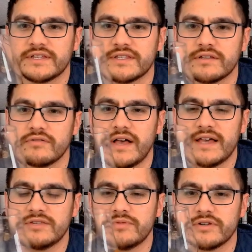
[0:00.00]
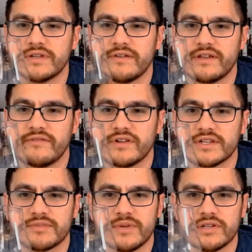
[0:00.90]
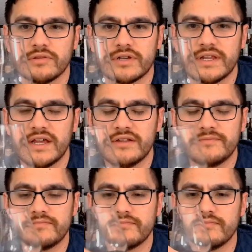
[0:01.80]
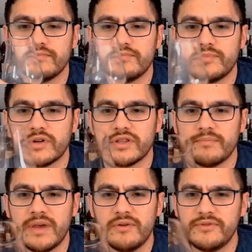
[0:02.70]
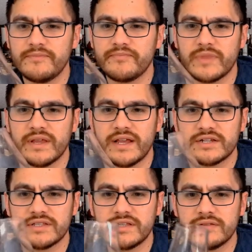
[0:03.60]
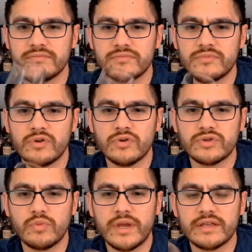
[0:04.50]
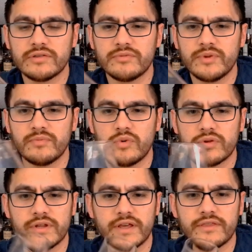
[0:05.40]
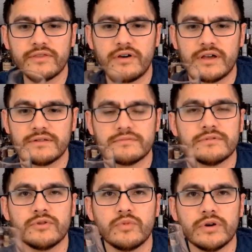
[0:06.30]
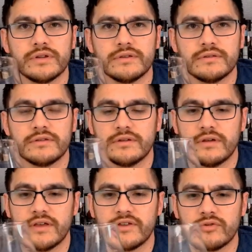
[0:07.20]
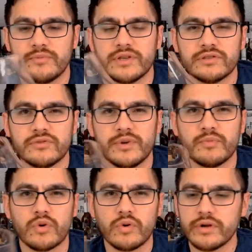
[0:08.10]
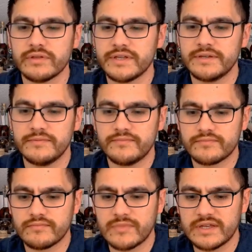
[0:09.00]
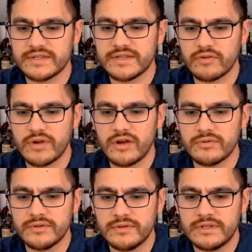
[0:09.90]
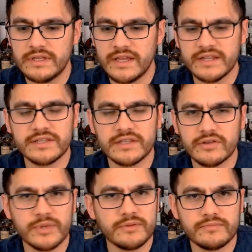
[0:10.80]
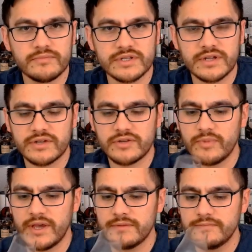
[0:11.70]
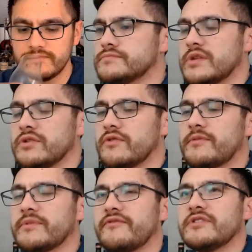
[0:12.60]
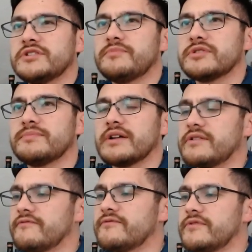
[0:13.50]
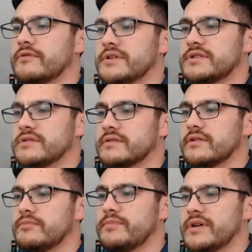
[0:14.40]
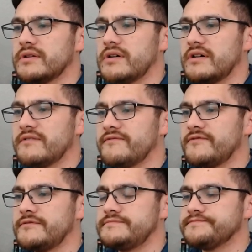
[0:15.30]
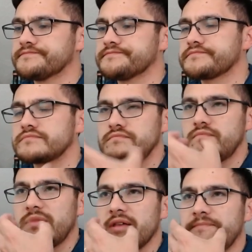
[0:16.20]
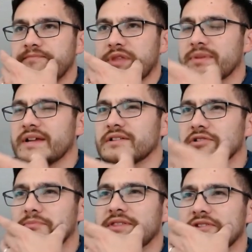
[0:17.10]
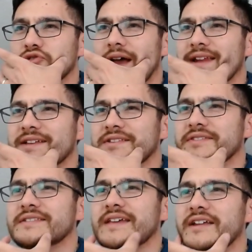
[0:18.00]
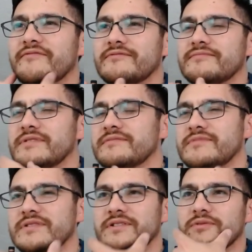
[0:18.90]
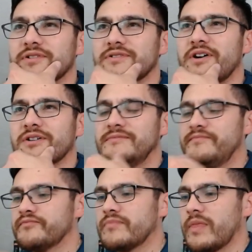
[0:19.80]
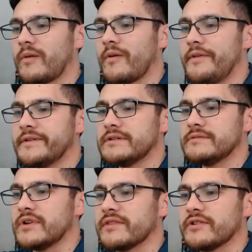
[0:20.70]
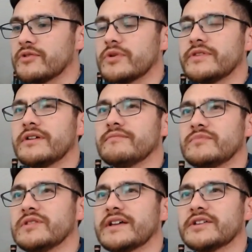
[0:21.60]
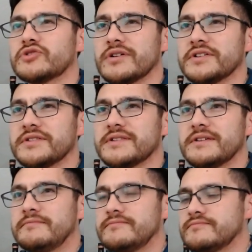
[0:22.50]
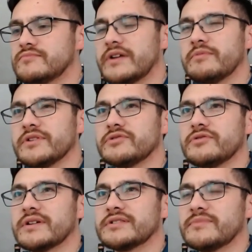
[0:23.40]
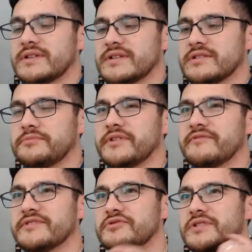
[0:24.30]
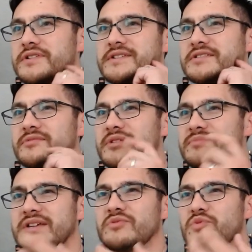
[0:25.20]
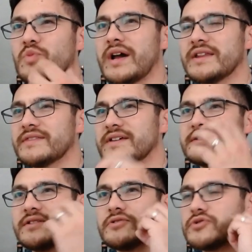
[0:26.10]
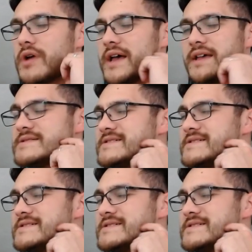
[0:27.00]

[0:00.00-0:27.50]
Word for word: in the glass when you're giving it a spin and looking at it. But on the mouth, it actually goes away a little bit more than I thought it would. I thought it would be a little bit more oily and stick around. It is a little bit, but it's not too bad. You know, from the finish perspective, there is a little bit of, I'm getting a little bit of the dryness on the side of, you know, your tongue. I'm trying to think of the word there, like astringency, right? When you drink something, it's a little bit of astringency. Sometimes you get it with wine and things that are dry.